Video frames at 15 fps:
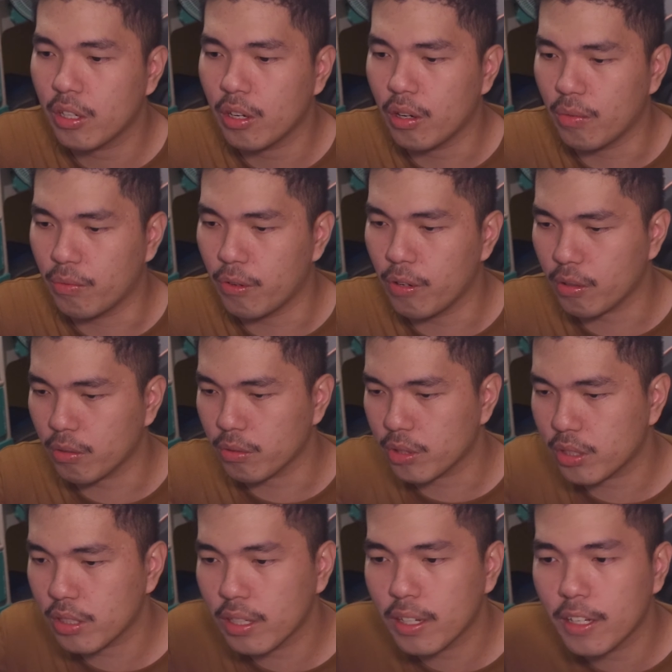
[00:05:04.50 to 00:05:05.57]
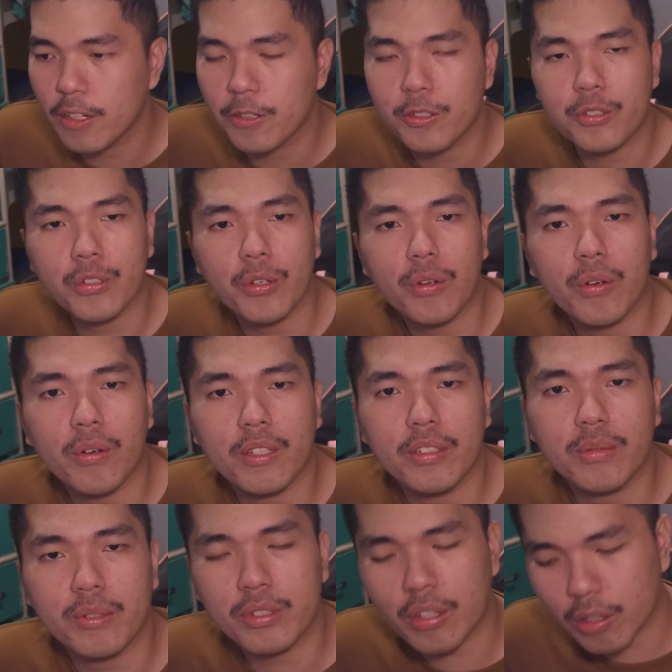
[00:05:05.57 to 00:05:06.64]
of vocals. So as a
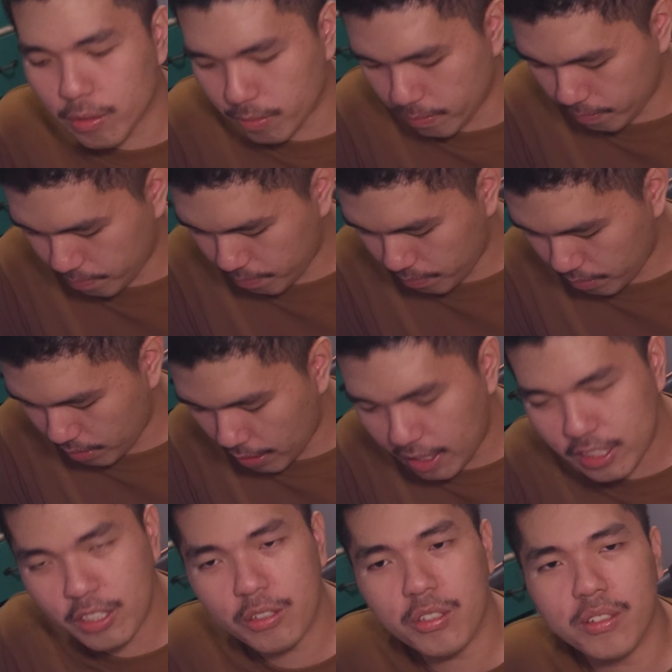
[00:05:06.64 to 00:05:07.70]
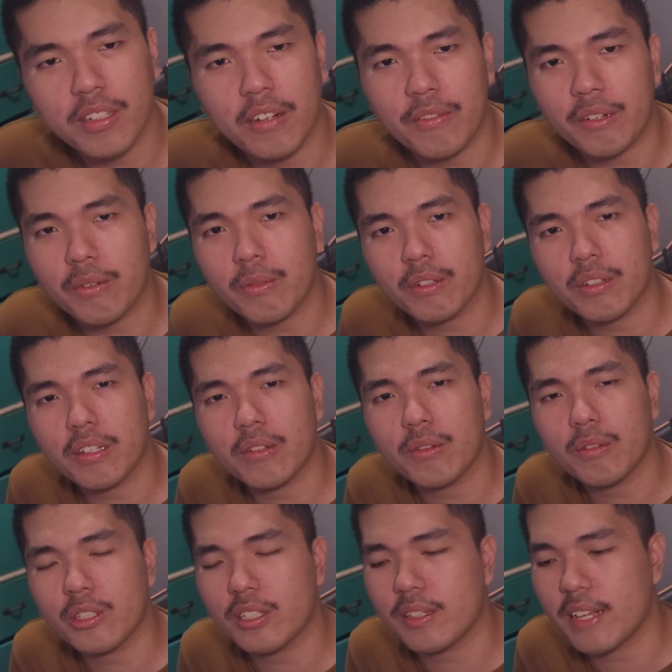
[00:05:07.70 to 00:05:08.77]
result, it's also not really one of the
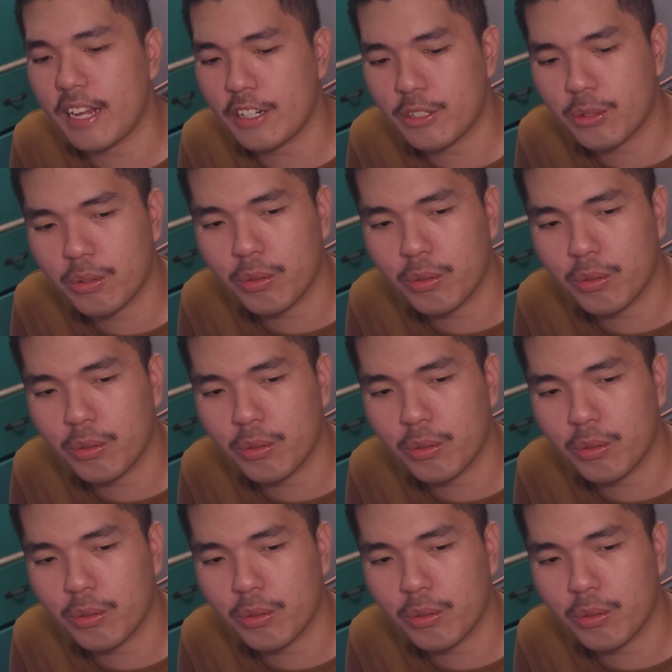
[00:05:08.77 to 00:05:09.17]
most natural